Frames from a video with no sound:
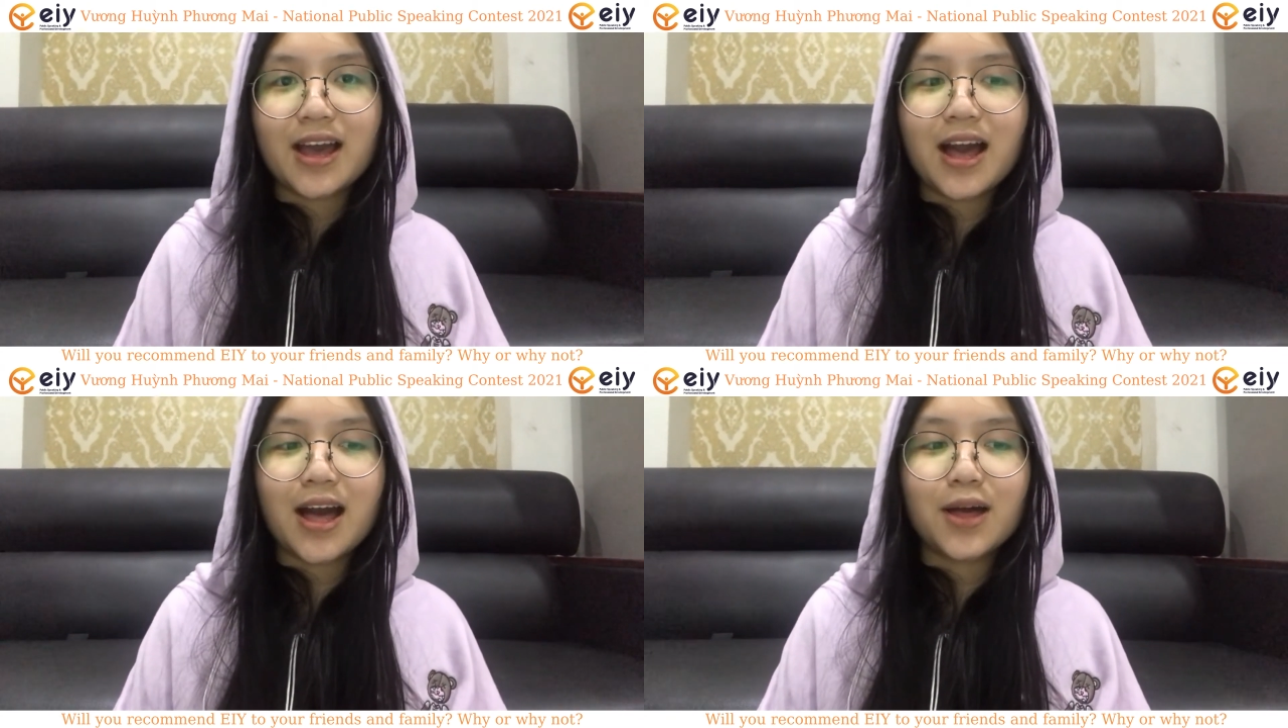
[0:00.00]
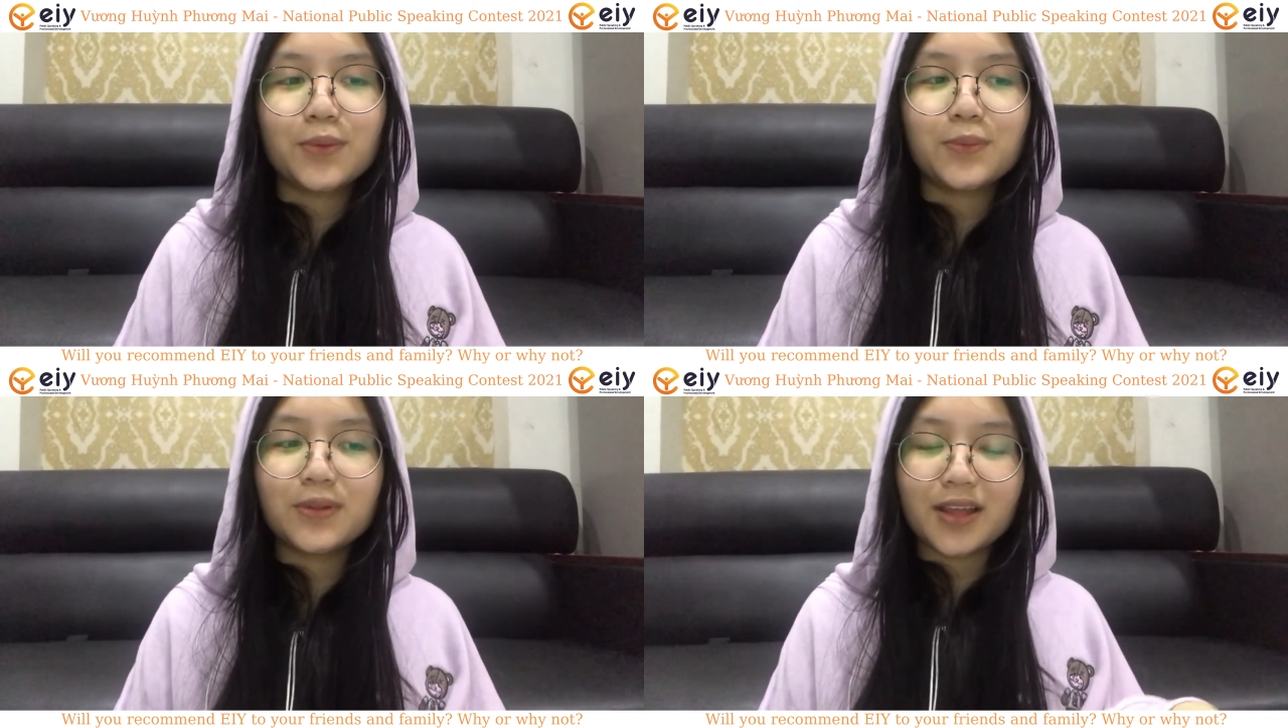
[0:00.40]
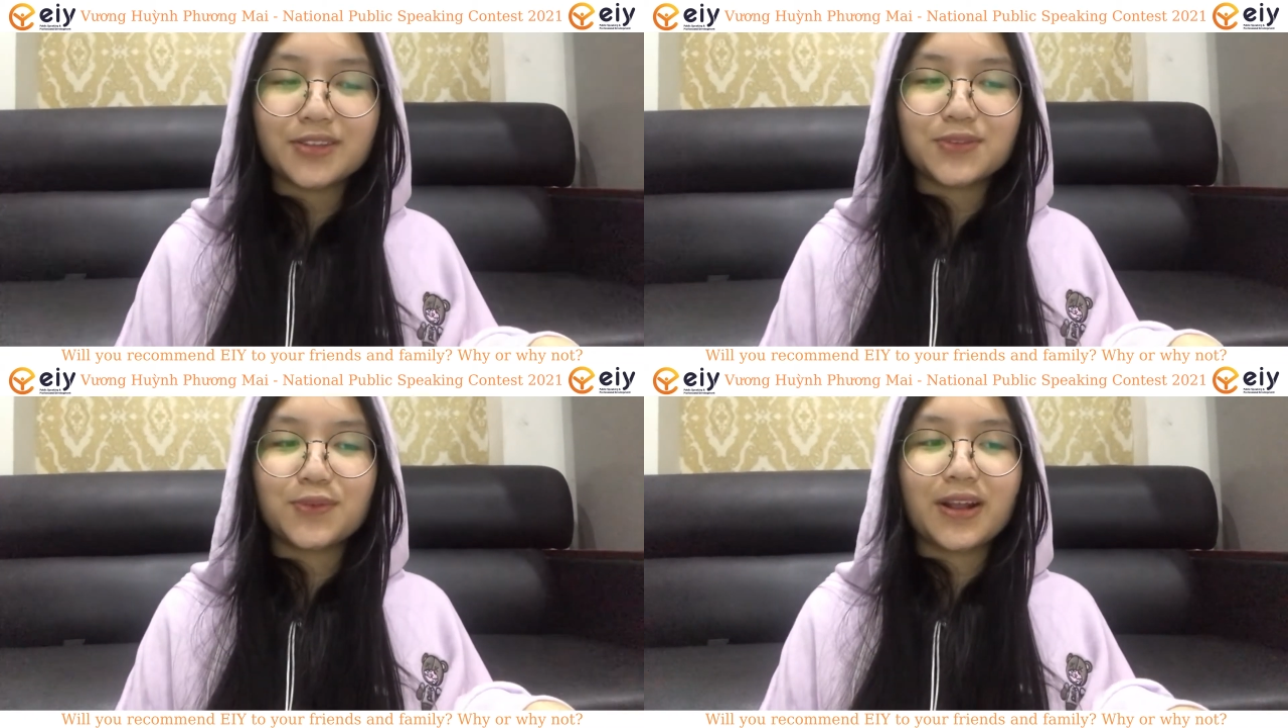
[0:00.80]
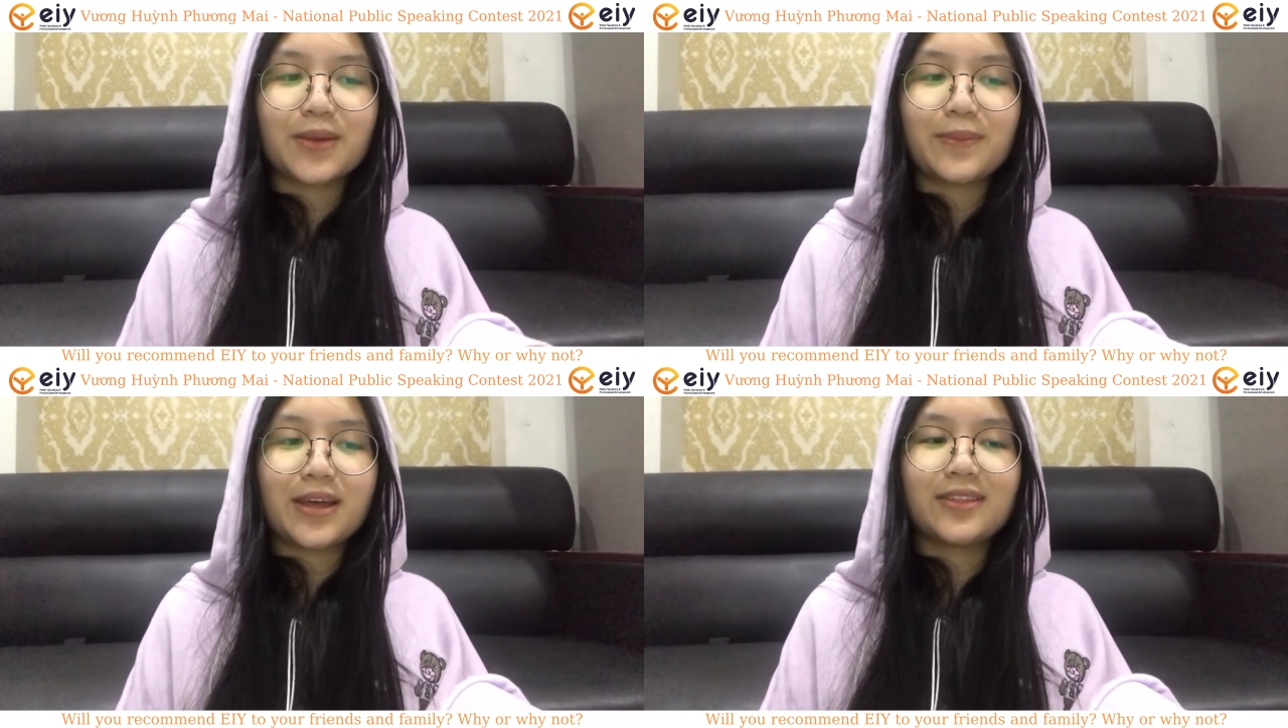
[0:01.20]
I uh, would like to
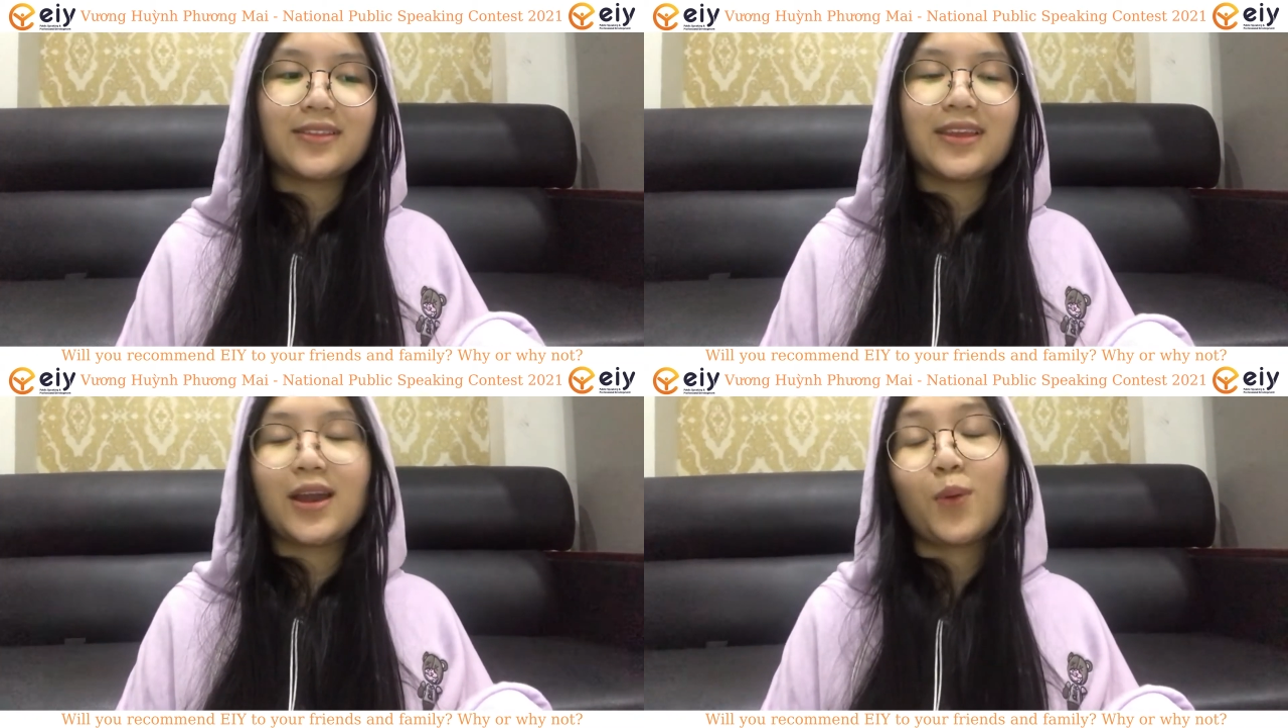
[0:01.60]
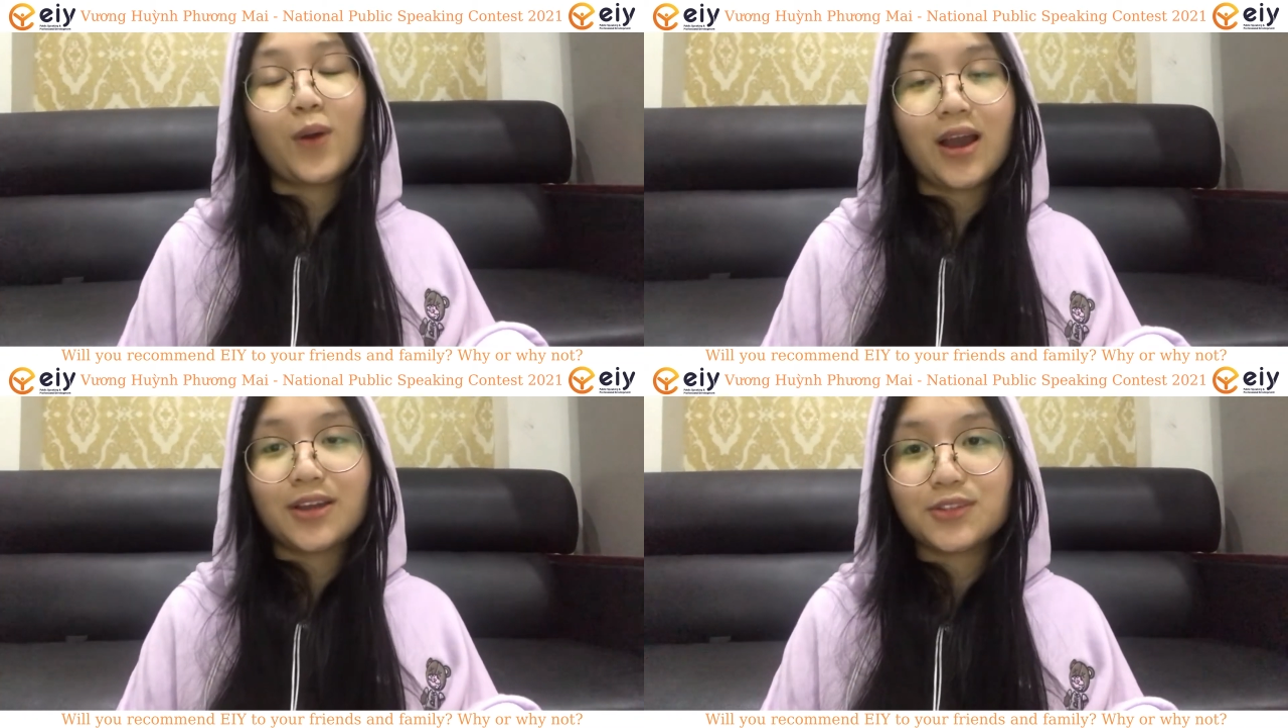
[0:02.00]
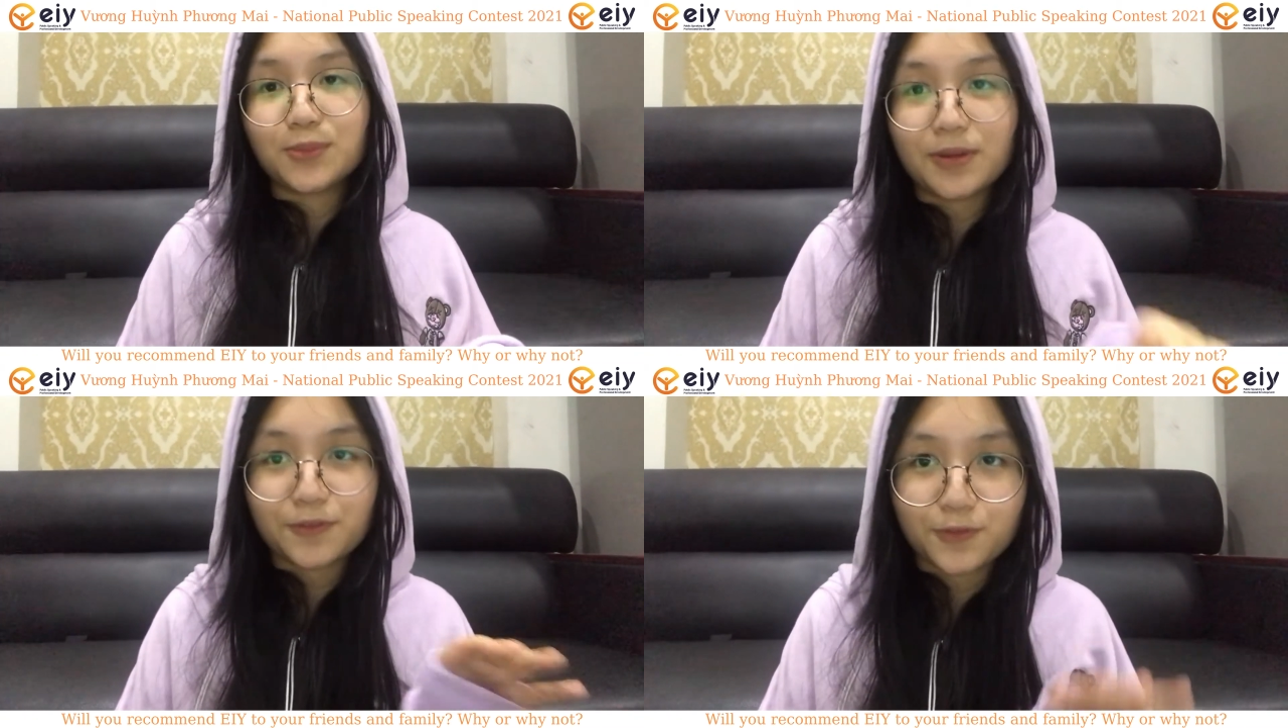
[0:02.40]
recommend EIY to my